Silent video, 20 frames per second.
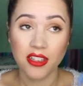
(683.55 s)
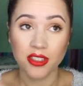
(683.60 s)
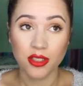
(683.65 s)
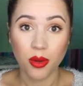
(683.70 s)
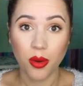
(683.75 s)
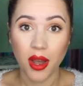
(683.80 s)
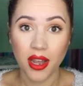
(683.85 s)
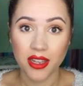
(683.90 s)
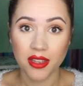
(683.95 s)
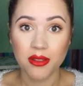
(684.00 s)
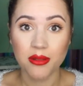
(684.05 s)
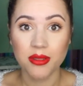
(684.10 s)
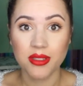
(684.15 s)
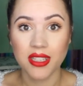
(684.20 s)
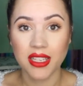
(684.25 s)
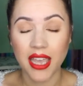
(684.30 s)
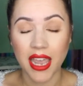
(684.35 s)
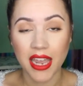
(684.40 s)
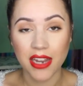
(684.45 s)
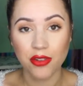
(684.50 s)
So I use
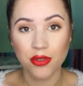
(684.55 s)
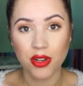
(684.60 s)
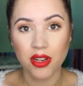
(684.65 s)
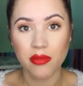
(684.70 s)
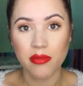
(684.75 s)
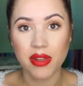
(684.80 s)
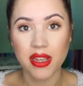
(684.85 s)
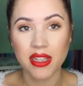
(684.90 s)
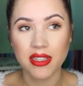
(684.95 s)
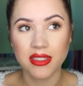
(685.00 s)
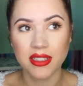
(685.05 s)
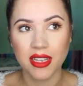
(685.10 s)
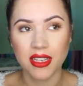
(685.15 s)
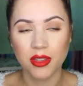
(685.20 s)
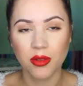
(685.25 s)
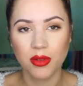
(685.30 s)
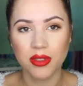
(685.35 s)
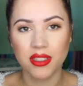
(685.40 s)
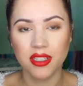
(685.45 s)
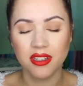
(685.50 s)
the canned green beans,
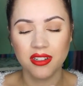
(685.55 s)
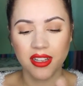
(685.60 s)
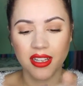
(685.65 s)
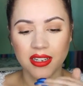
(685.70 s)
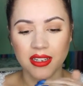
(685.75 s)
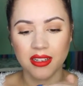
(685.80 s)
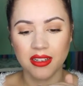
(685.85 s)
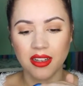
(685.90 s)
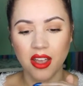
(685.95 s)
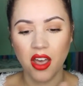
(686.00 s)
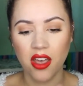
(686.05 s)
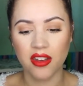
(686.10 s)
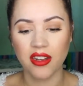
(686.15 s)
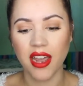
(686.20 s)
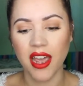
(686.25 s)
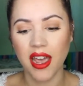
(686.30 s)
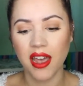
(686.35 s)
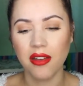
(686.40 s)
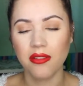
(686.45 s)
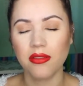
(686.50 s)
like the ones that are like cut
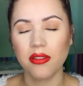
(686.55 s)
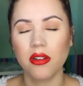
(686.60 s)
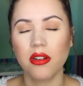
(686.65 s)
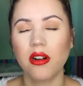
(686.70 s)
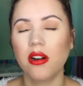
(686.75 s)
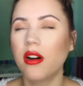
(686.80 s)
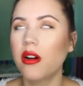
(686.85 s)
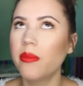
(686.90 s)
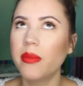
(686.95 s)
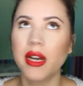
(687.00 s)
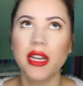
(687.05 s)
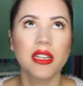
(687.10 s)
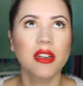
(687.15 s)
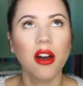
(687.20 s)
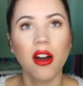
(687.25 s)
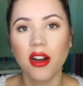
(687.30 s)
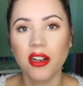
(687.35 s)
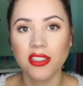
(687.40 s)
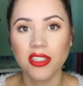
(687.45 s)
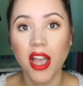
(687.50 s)
in half. Oh my
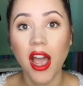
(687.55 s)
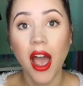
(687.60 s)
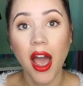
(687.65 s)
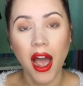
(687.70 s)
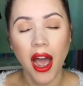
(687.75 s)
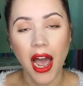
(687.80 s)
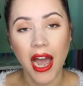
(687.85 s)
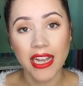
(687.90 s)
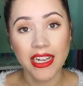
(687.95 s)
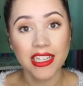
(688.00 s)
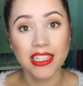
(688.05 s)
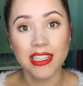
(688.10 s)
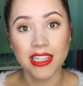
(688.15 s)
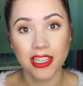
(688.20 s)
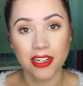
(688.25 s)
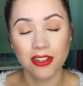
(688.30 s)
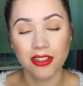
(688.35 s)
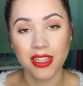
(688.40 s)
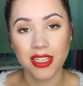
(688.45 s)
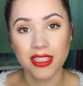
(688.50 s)
gosh. I could
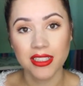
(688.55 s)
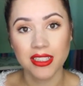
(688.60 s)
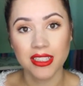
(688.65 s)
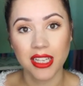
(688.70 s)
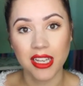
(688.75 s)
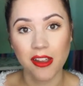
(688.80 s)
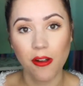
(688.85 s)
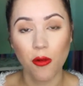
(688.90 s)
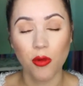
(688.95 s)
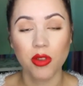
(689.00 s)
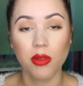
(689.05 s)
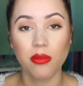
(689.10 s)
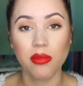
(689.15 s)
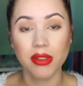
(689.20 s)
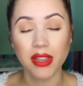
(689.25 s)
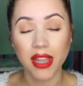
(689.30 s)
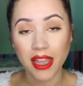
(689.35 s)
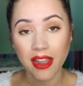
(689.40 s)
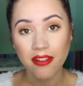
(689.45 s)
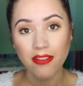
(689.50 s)
literally sit with a
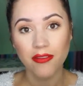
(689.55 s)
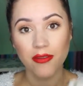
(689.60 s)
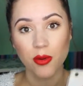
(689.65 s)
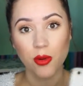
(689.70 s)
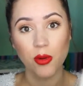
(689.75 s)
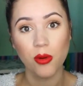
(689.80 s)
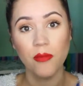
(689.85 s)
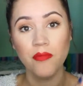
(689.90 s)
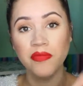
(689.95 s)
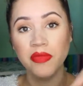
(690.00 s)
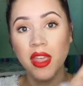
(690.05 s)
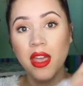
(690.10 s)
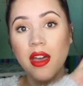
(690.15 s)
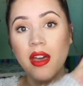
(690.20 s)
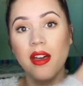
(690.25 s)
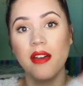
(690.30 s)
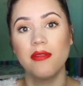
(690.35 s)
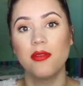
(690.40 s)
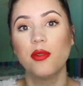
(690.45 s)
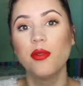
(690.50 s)
plate full
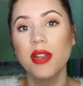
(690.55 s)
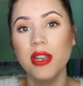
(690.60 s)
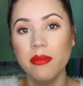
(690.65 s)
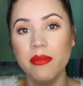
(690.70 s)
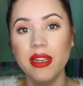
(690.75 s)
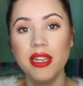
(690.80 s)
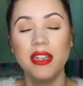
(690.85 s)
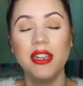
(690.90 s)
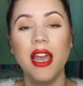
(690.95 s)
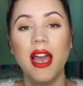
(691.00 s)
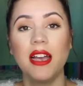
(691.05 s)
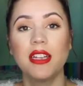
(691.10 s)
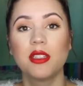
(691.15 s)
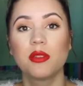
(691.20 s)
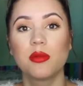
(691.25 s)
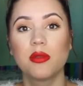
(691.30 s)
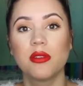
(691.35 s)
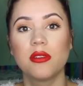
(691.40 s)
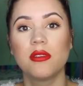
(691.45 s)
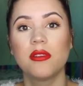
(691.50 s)
of green bean
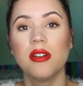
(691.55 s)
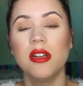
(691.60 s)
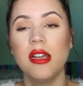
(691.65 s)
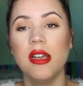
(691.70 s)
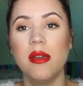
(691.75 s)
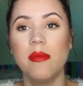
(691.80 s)
casserole,